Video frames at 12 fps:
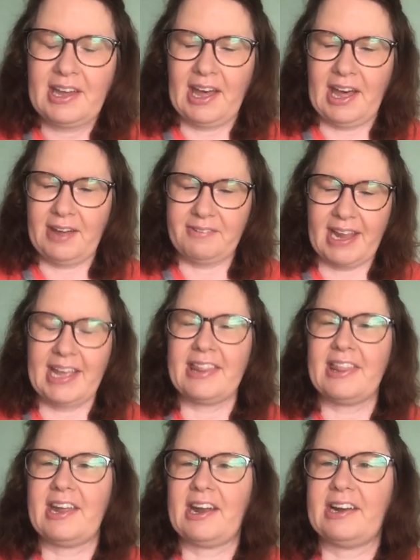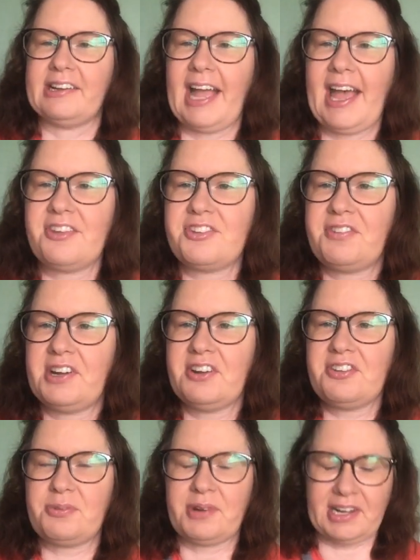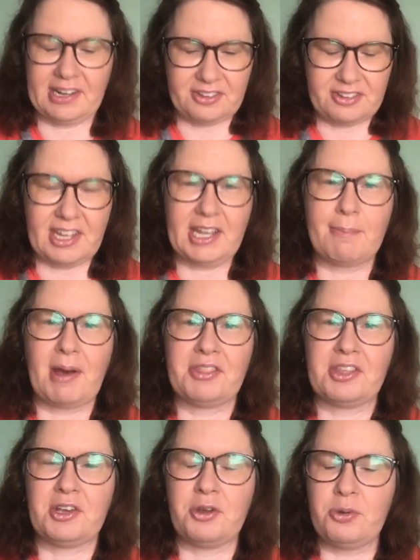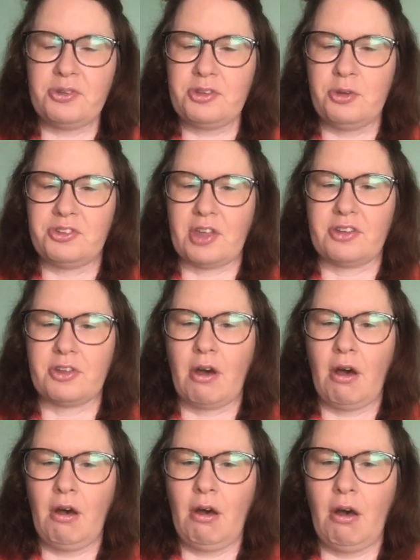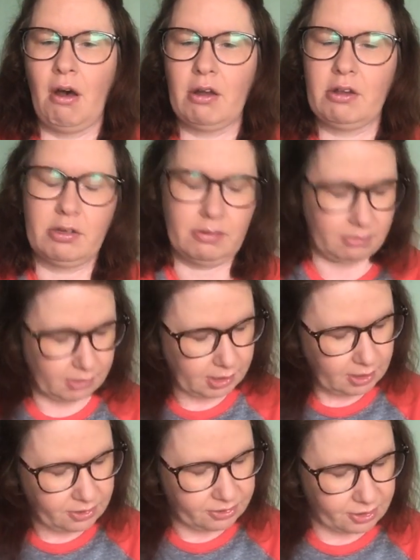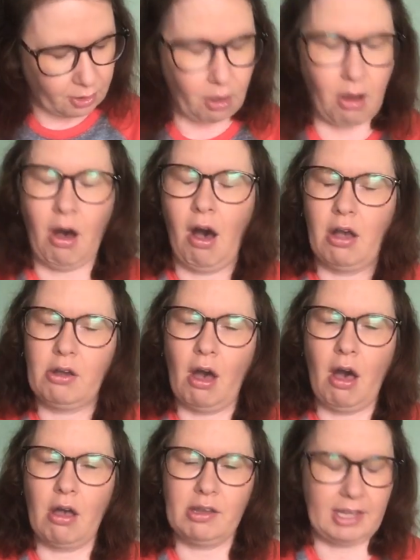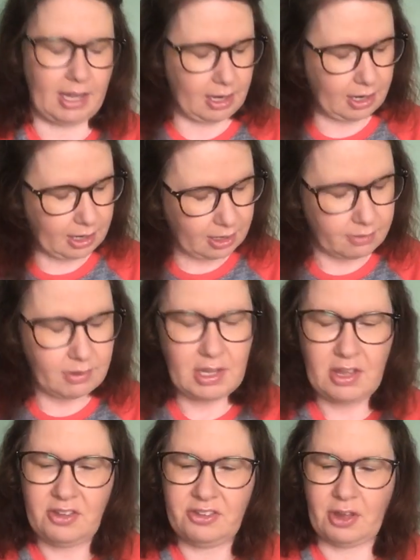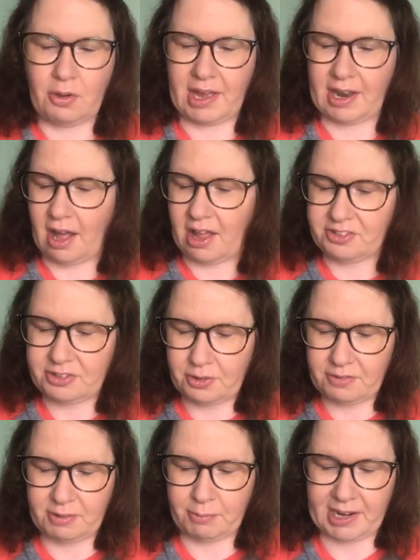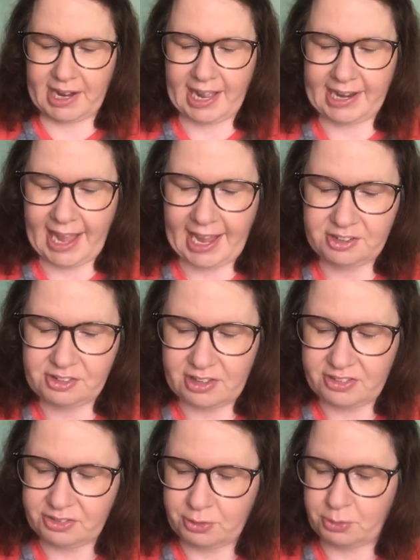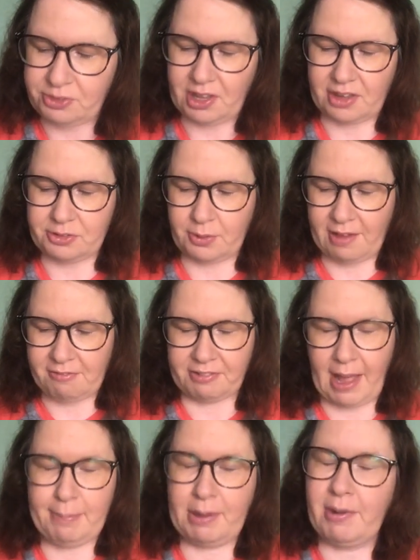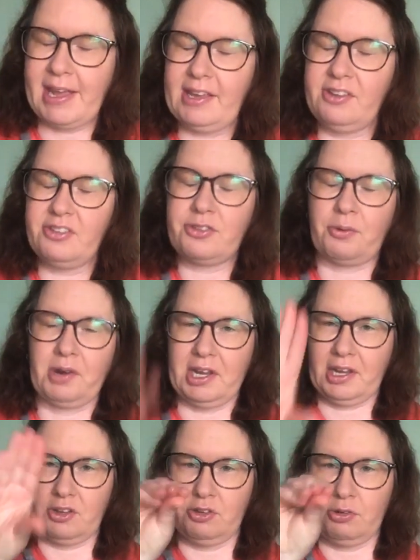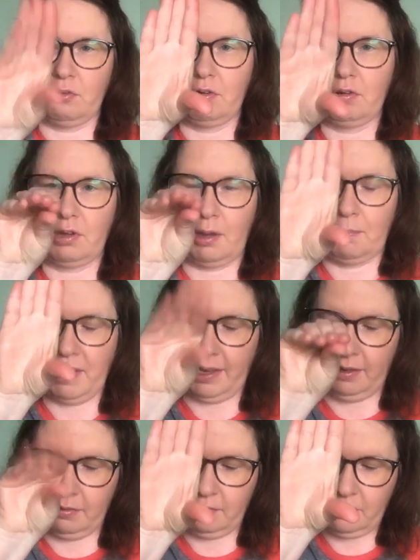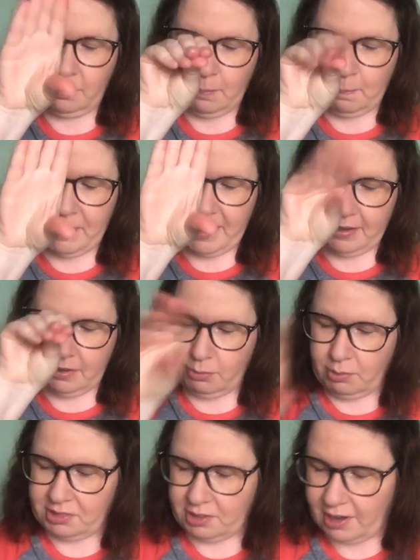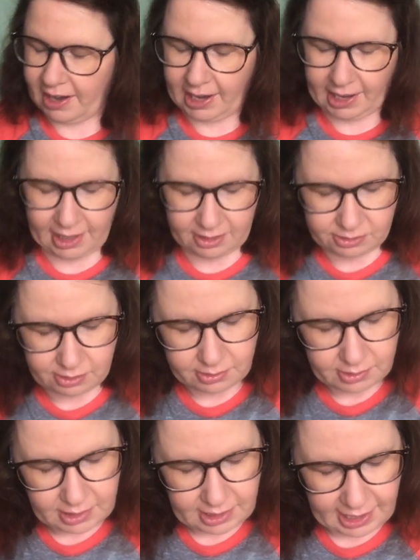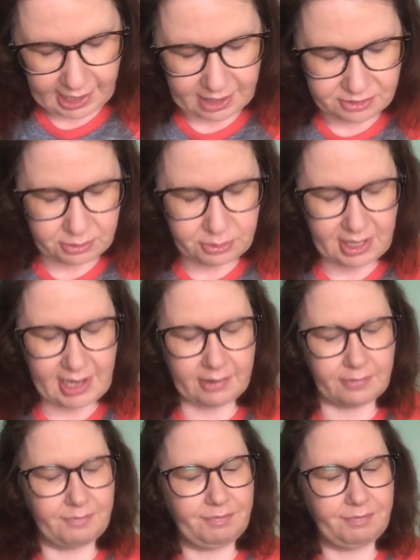All right, and then our last verse, we're going to sing about the goose who says honk. So honk, honk here. So, and also if you want to add actions, goose also have flappy wings, or you can do a big beak with your hand as you sing.